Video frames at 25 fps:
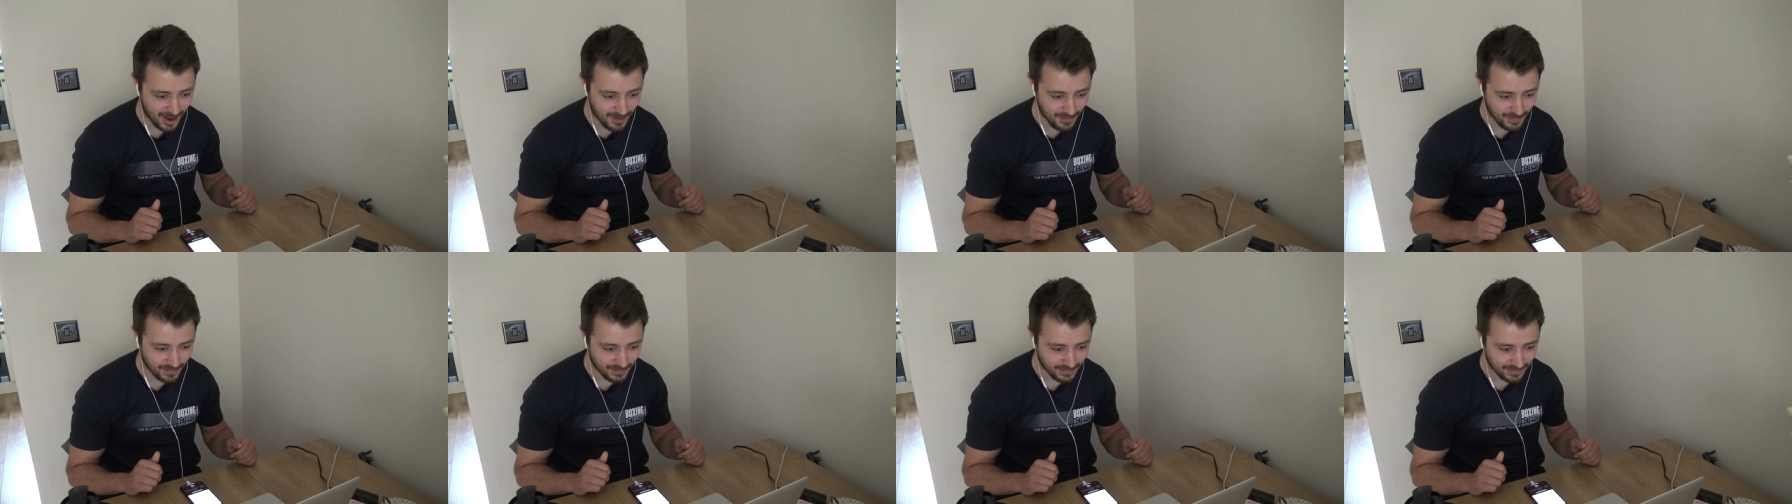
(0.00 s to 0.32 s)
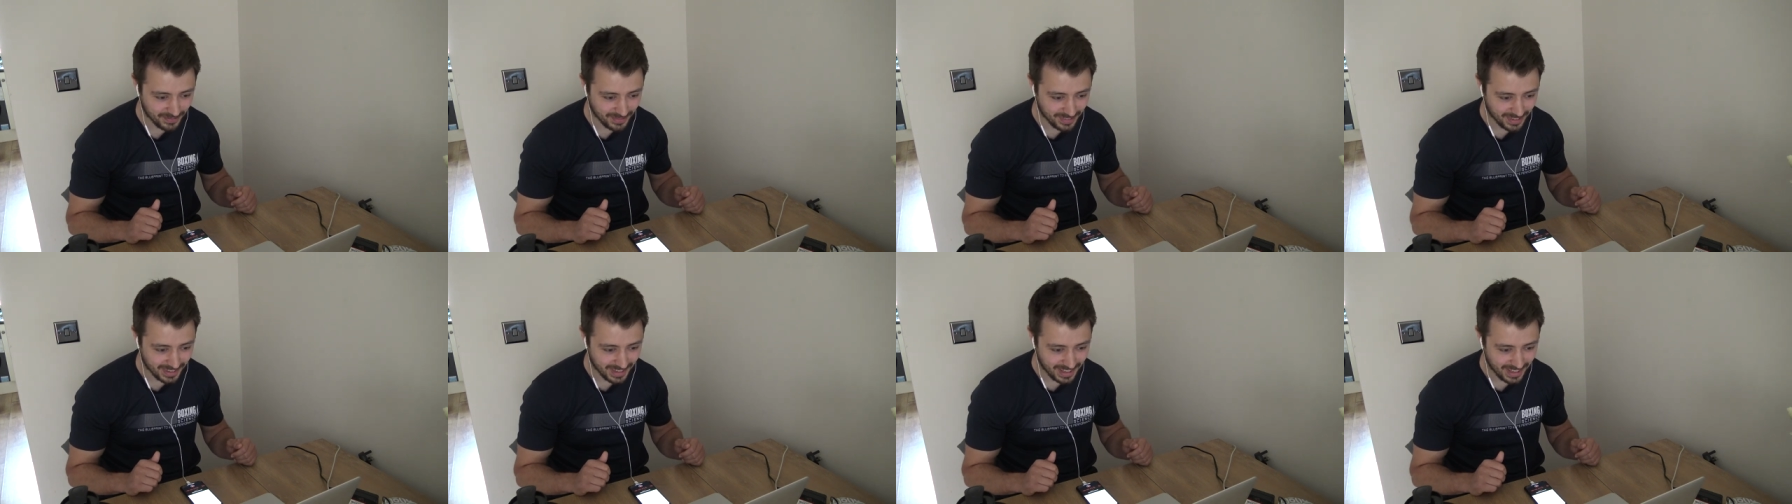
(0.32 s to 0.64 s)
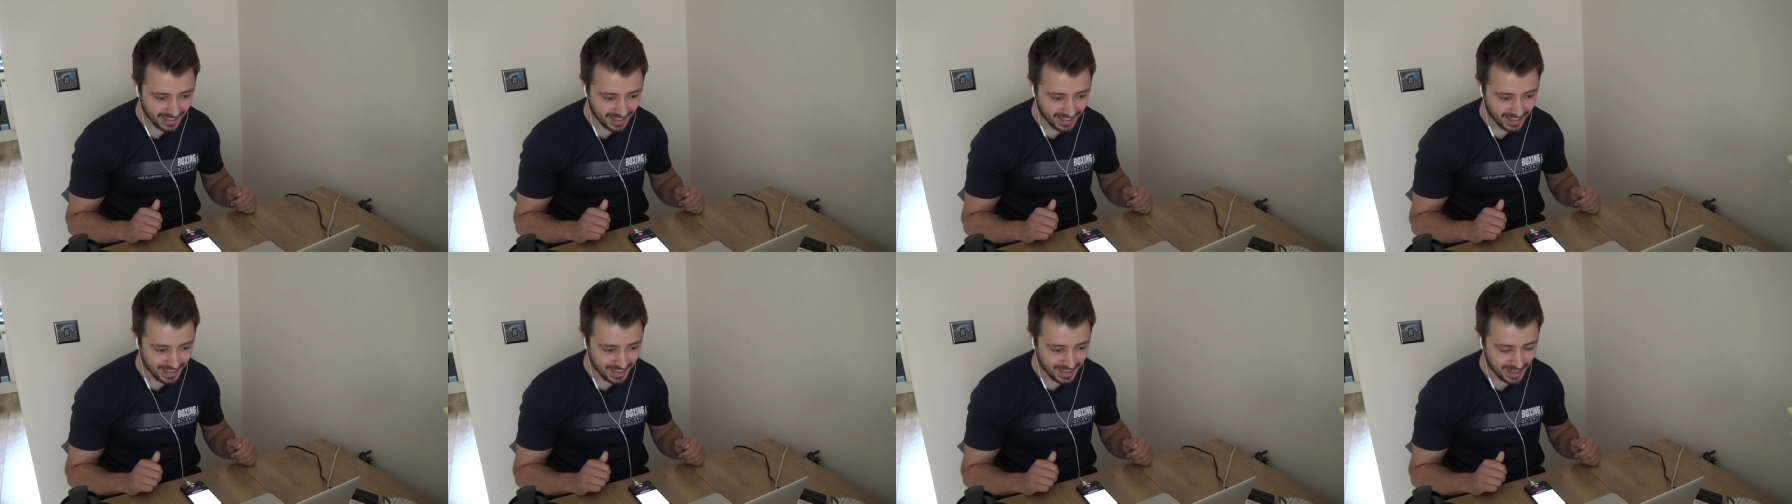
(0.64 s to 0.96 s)
um,
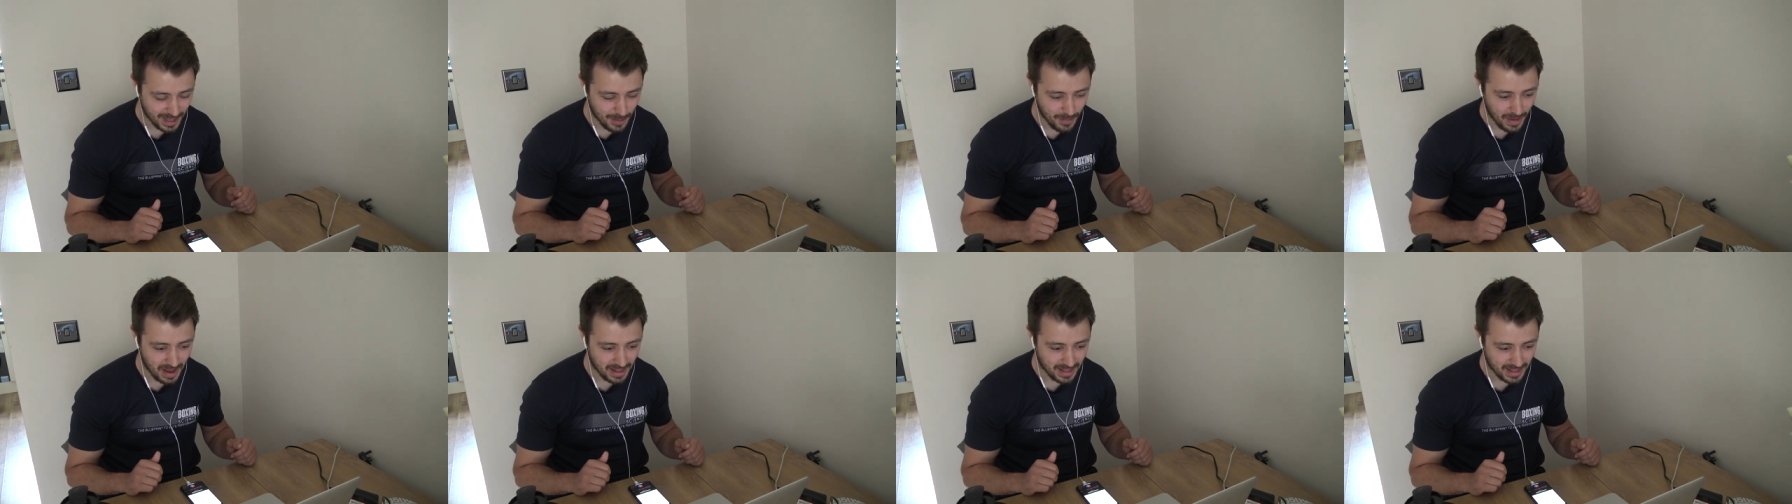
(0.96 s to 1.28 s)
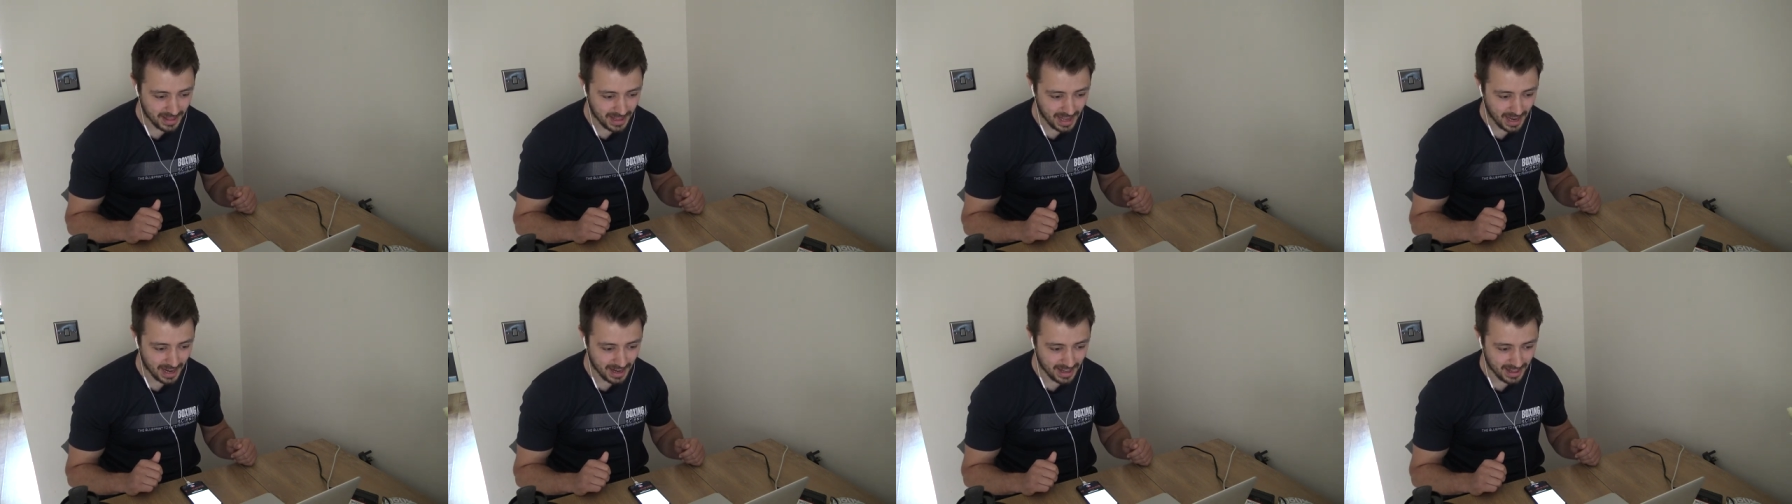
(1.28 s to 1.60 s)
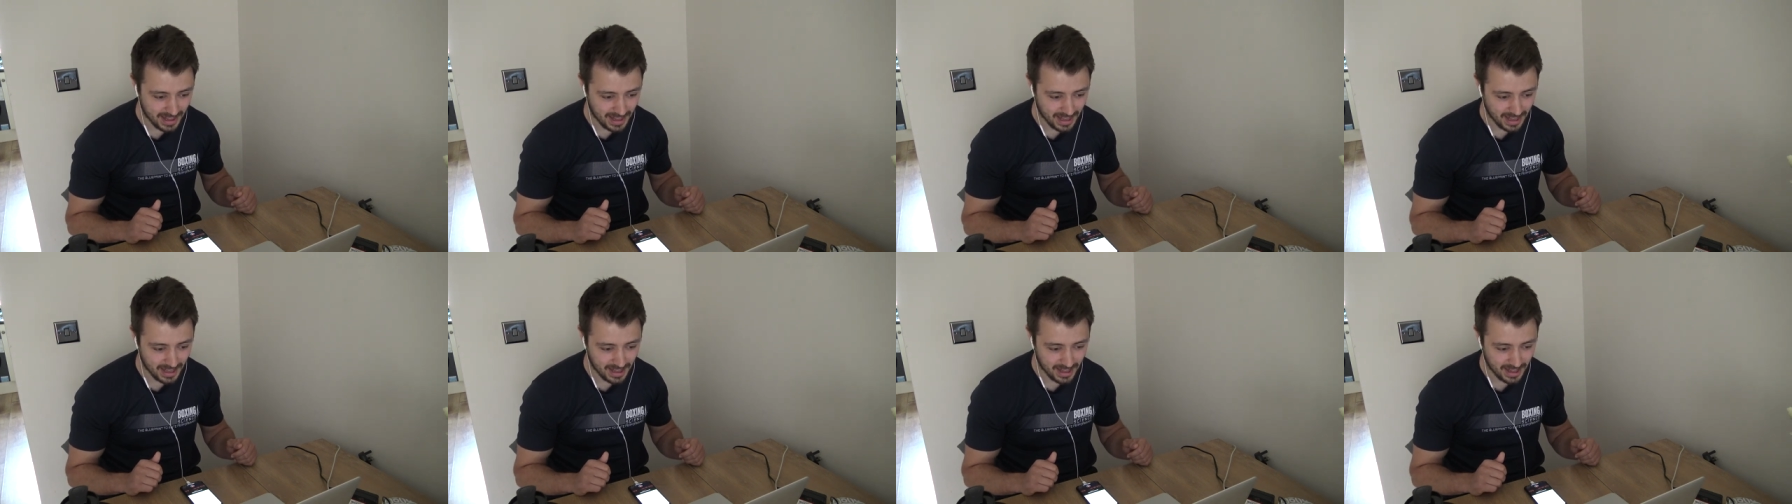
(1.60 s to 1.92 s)
the mad
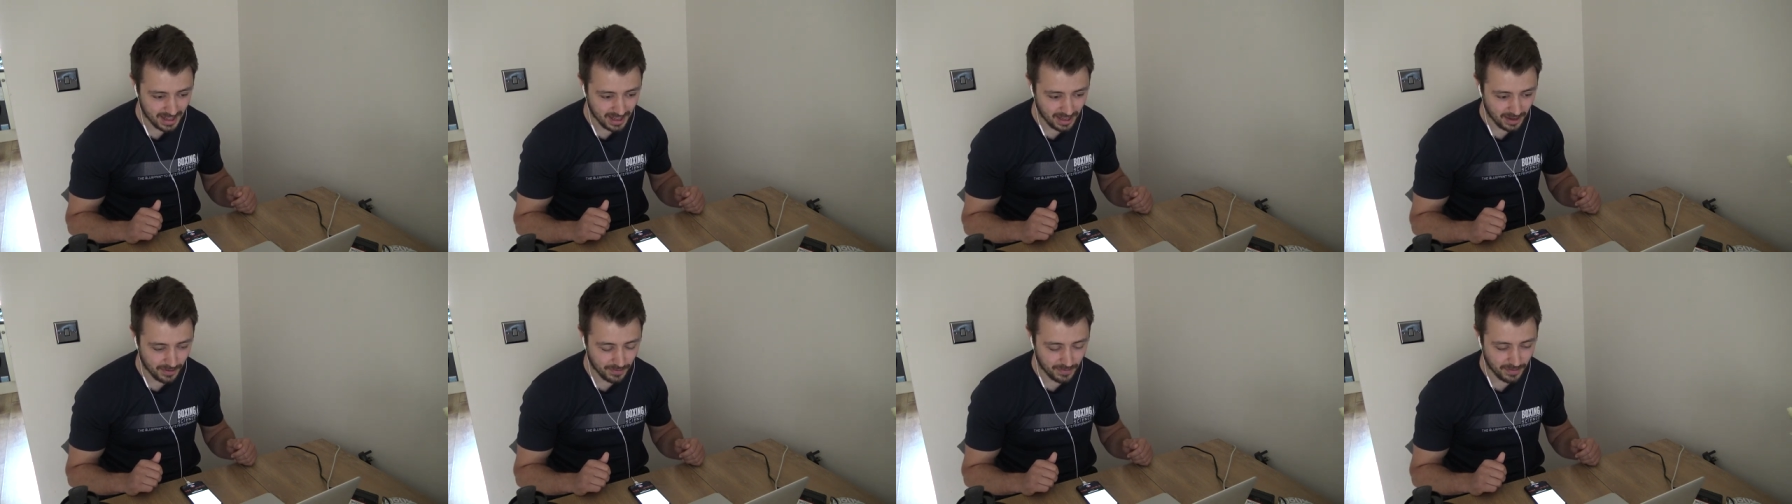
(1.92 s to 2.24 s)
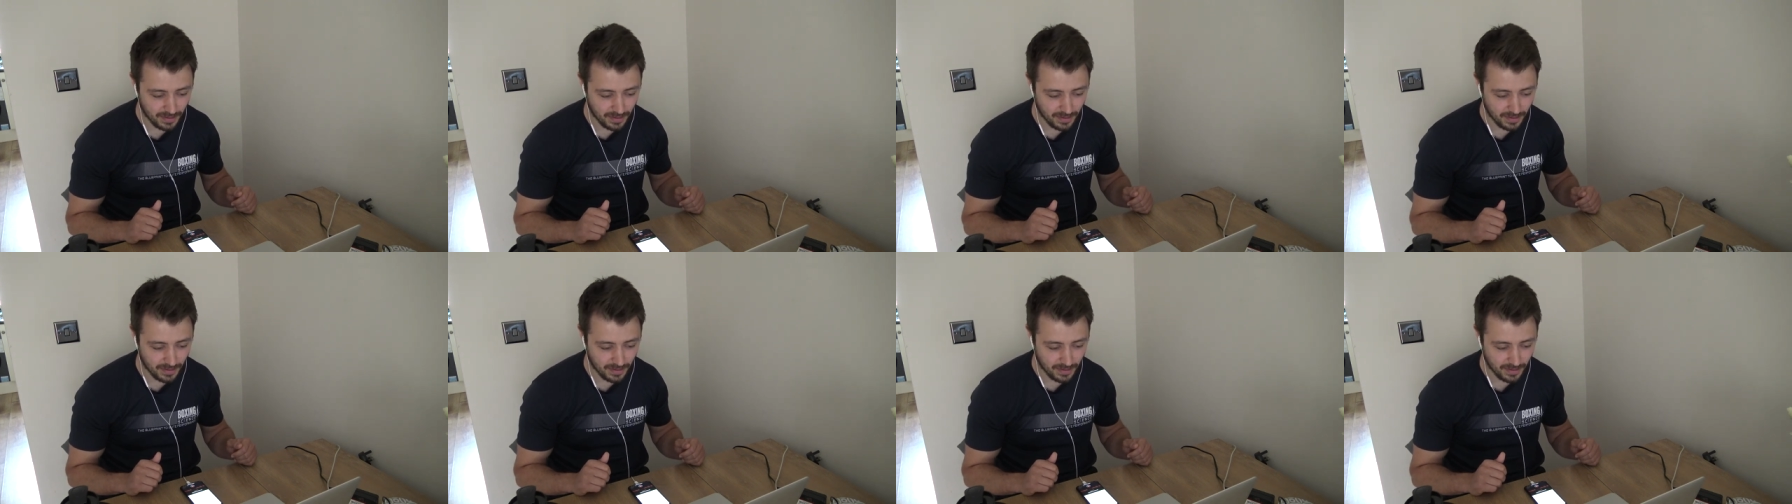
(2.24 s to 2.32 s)
scientist. If